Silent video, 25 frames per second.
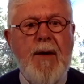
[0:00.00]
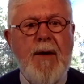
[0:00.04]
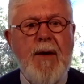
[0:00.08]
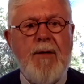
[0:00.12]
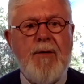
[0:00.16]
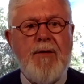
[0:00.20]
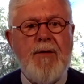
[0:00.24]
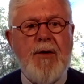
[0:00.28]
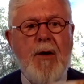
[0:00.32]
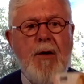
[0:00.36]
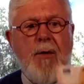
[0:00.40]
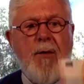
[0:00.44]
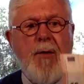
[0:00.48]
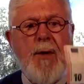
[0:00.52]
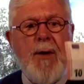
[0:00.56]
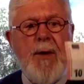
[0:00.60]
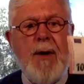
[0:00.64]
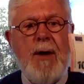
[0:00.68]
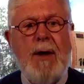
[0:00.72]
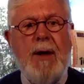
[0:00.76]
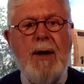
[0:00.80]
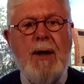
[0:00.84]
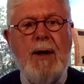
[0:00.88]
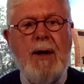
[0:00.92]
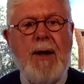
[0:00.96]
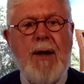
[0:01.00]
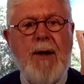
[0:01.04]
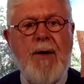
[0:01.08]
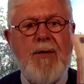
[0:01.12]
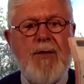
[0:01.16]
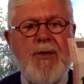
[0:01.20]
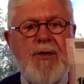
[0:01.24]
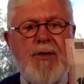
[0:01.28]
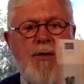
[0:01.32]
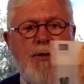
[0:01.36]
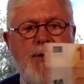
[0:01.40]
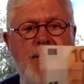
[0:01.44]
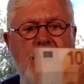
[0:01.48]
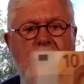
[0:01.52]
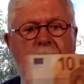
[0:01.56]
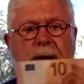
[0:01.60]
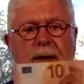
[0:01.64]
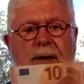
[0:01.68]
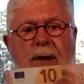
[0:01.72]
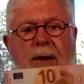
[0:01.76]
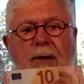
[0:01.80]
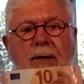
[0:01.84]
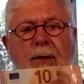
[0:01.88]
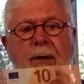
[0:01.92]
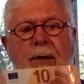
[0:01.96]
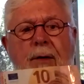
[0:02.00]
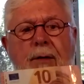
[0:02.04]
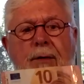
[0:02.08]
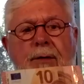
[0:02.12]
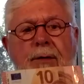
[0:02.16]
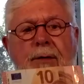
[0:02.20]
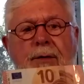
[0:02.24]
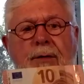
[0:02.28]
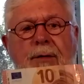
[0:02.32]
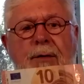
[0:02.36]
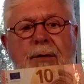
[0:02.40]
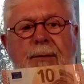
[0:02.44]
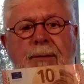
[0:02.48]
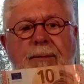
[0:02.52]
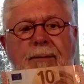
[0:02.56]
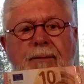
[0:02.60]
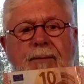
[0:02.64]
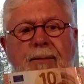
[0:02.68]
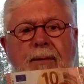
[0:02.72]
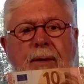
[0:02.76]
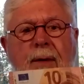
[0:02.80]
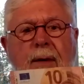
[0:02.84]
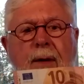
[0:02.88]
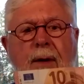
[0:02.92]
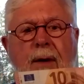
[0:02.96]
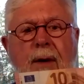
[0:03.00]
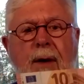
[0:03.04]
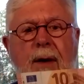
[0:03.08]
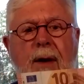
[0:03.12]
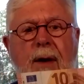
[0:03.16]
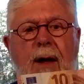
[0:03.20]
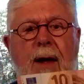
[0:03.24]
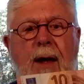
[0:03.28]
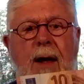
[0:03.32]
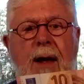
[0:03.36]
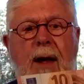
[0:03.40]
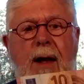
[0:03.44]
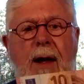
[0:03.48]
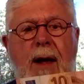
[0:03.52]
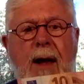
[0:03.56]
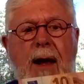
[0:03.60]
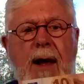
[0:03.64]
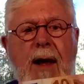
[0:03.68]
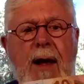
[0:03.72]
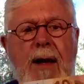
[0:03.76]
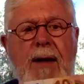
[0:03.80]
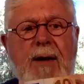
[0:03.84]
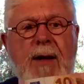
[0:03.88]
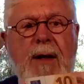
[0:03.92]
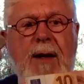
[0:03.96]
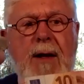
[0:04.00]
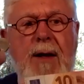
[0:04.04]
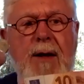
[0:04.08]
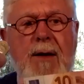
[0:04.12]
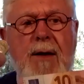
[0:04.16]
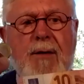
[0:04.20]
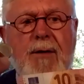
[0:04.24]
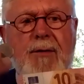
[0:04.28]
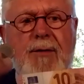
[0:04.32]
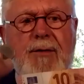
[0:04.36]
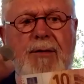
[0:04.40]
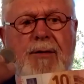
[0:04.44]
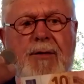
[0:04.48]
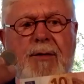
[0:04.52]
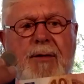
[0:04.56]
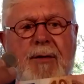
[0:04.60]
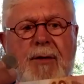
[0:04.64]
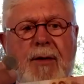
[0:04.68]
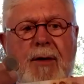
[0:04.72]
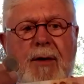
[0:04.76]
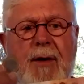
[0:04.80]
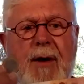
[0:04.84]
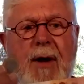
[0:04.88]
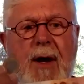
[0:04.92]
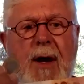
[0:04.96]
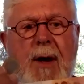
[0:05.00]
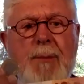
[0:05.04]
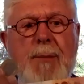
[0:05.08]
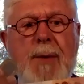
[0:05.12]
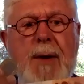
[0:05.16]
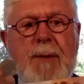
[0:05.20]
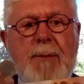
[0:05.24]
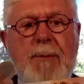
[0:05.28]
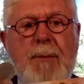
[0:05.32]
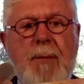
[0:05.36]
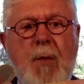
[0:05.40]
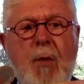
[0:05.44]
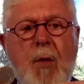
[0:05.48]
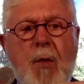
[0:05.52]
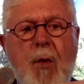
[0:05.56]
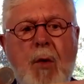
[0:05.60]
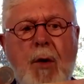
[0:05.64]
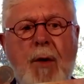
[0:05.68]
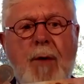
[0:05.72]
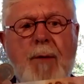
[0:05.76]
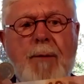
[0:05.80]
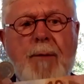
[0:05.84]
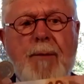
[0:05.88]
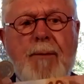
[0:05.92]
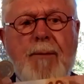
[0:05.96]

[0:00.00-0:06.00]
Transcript: So here's your 10 euros, and here's a bit more.